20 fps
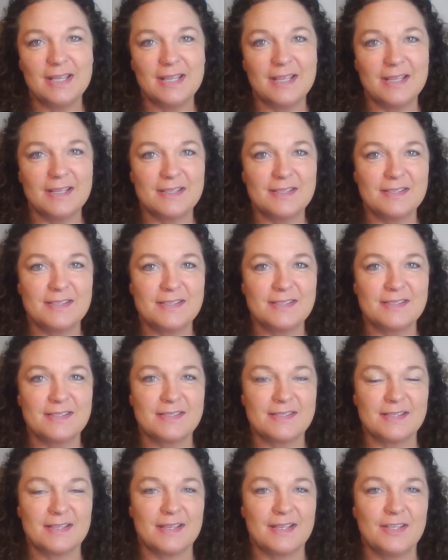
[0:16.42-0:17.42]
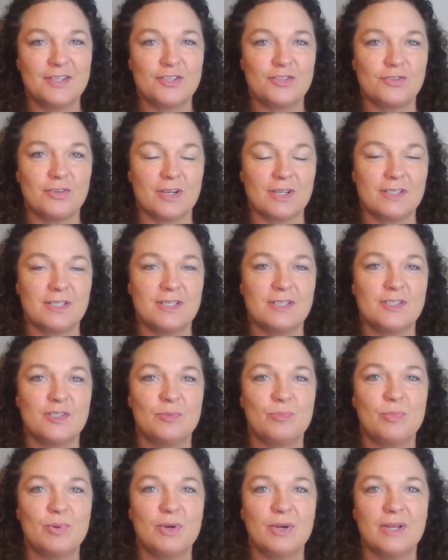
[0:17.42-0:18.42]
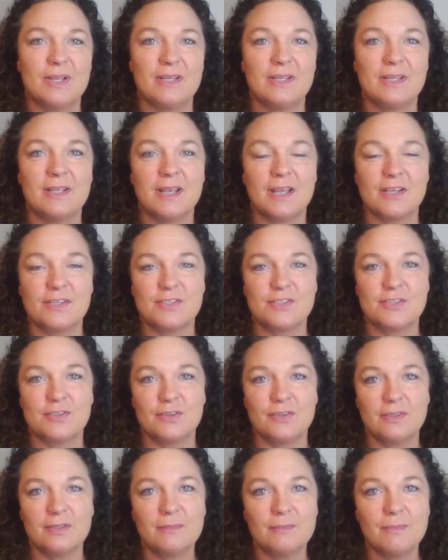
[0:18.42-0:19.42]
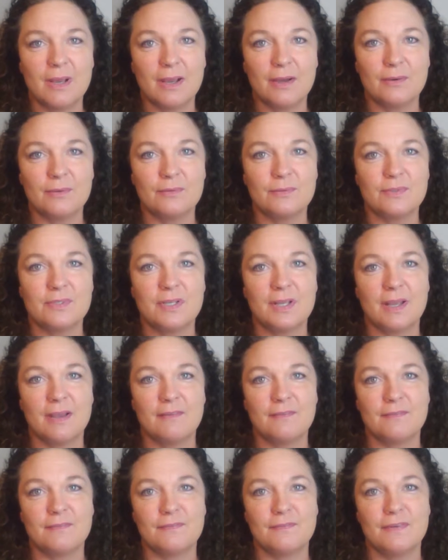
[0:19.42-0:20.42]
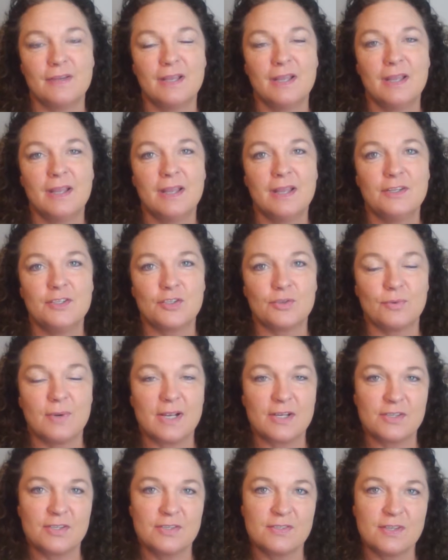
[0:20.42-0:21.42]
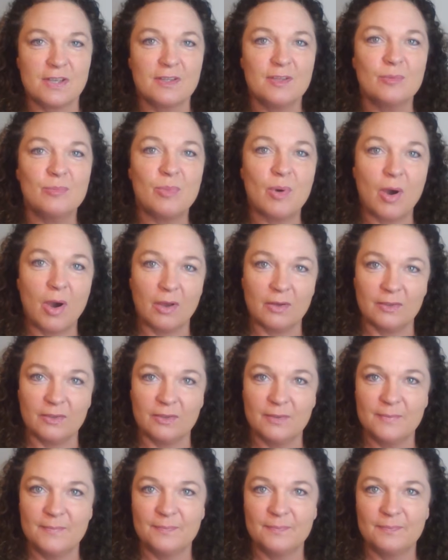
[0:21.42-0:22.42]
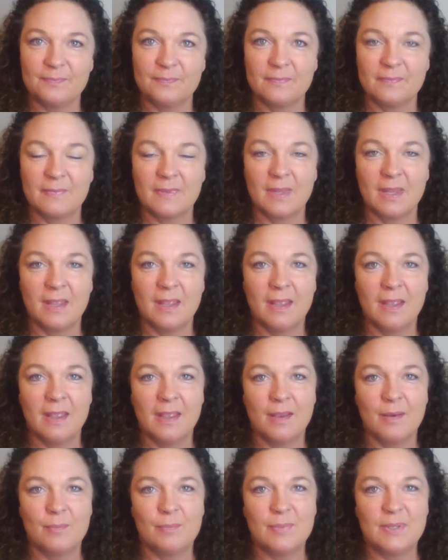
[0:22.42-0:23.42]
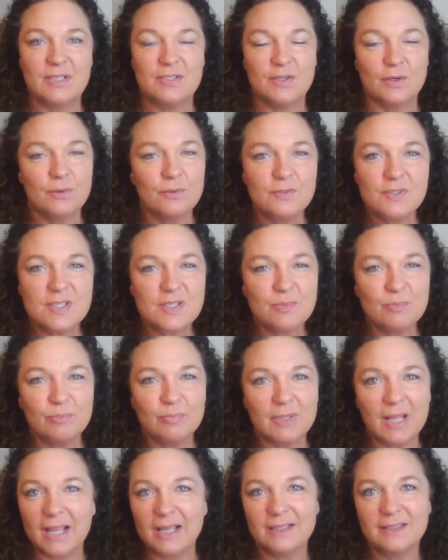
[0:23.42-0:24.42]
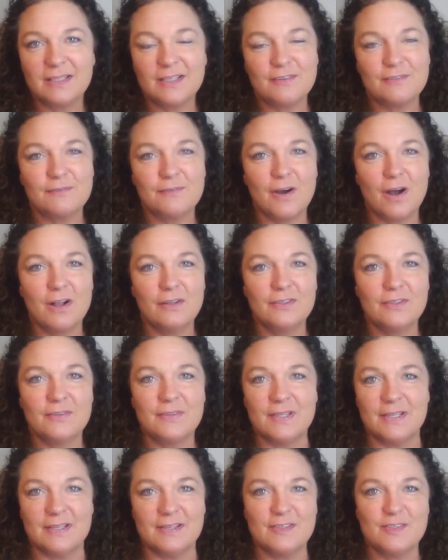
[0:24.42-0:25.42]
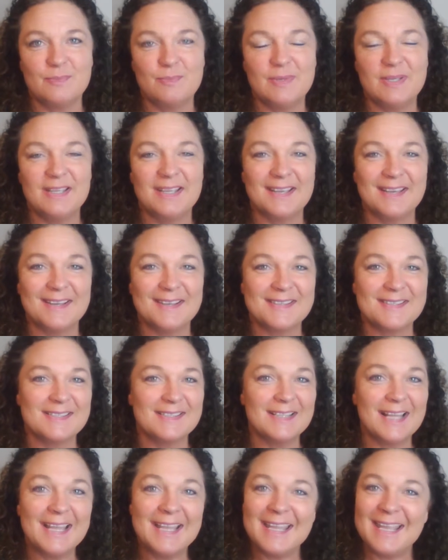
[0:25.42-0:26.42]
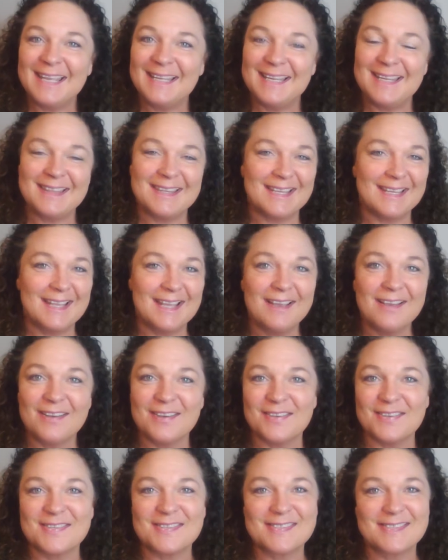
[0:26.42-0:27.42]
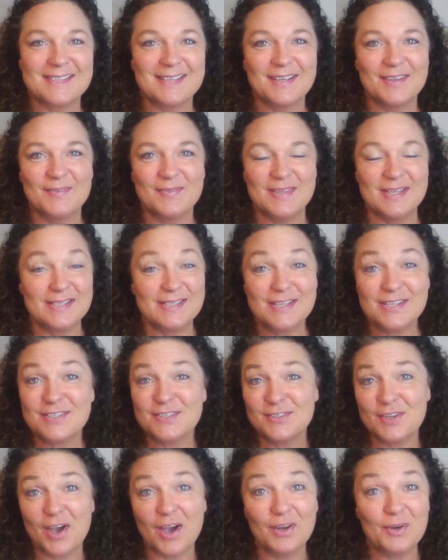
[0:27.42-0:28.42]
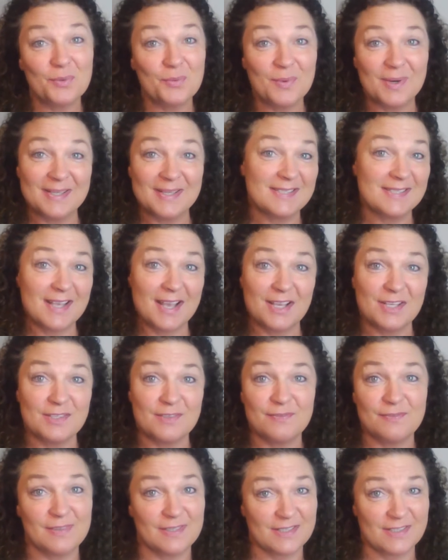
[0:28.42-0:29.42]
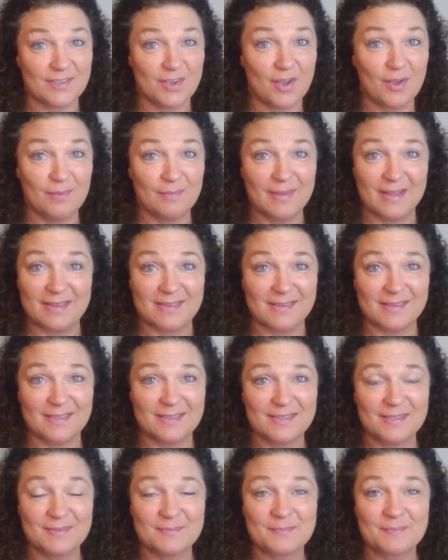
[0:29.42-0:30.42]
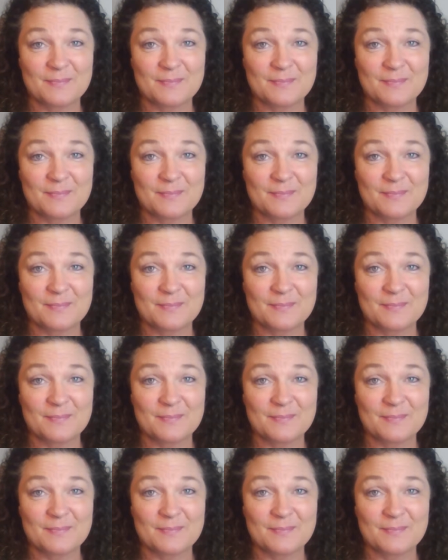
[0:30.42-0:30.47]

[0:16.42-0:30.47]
is instructed to put a certain amount of directions on the bottle, but don't just blindly follow these because, like anything else, this is not a one-size-fits-all method.